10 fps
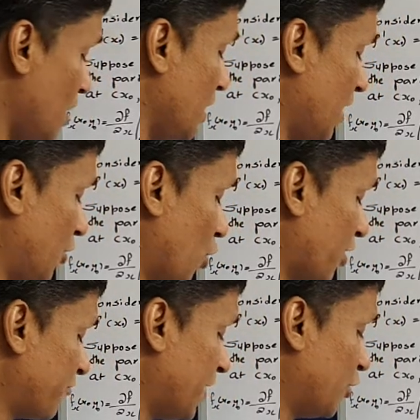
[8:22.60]
dou
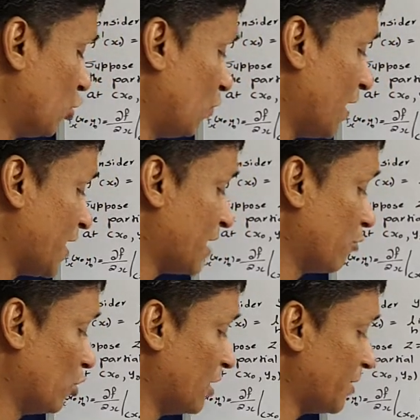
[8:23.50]
f by dou y
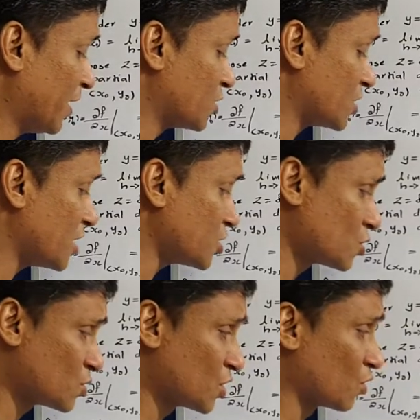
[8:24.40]
equal to limit h tends
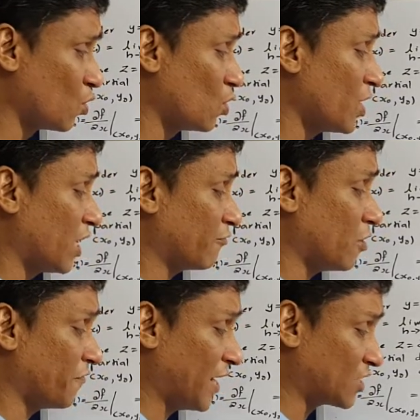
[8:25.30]
to 0, f
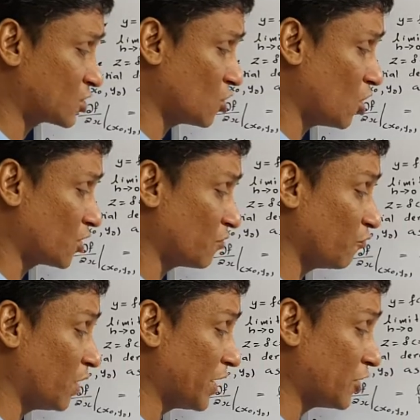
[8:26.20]
of x
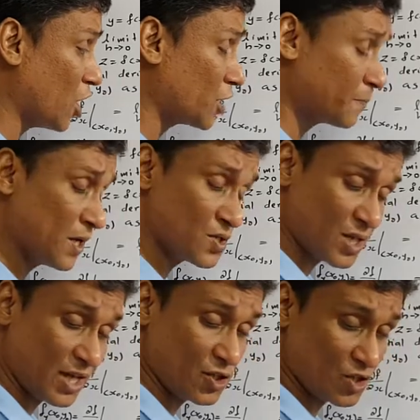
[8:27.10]
naught y naught
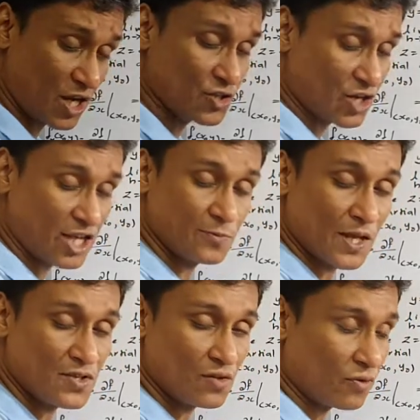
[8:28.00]
plus h, change takes
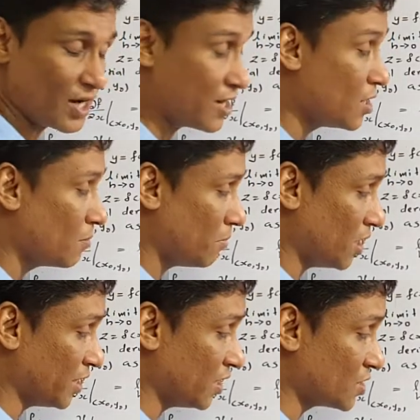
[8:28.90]
place in y,
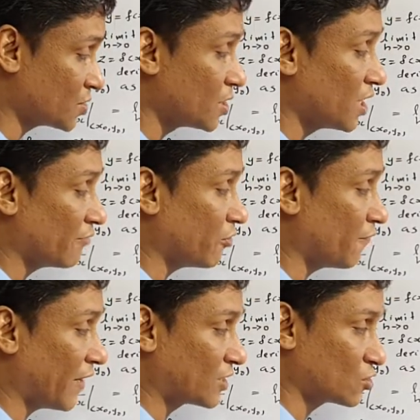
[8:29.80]
minus f
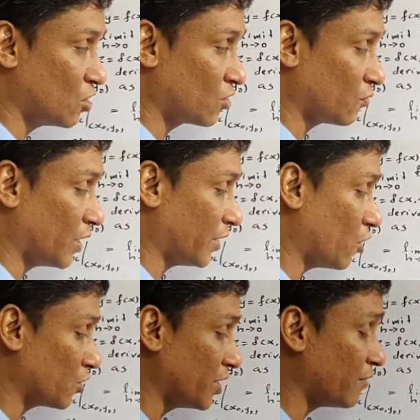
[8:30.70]
of x naught y
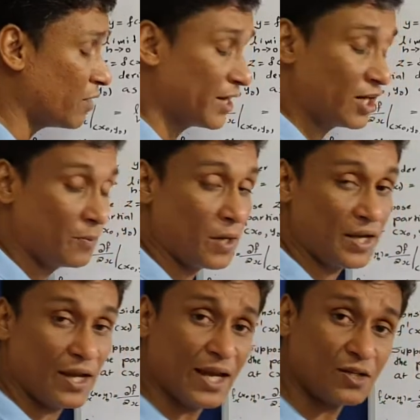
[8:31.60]
naught divided
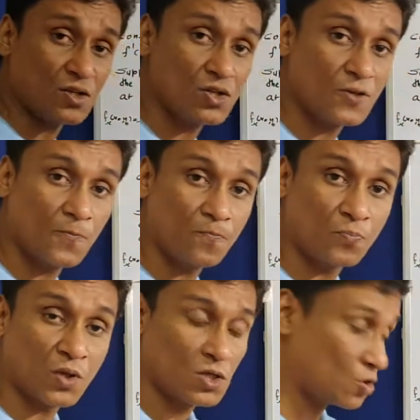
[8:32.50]
by h.
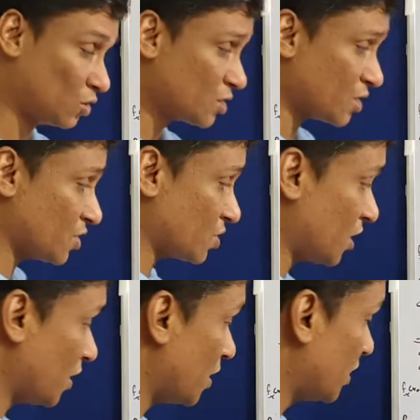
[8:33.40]
So this is
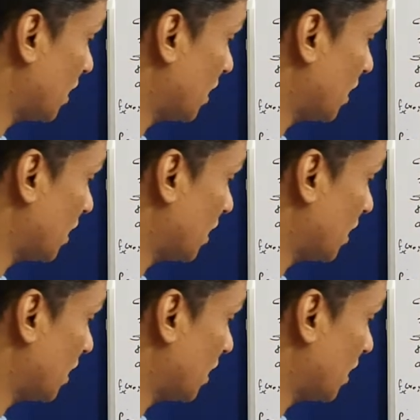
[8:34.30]
a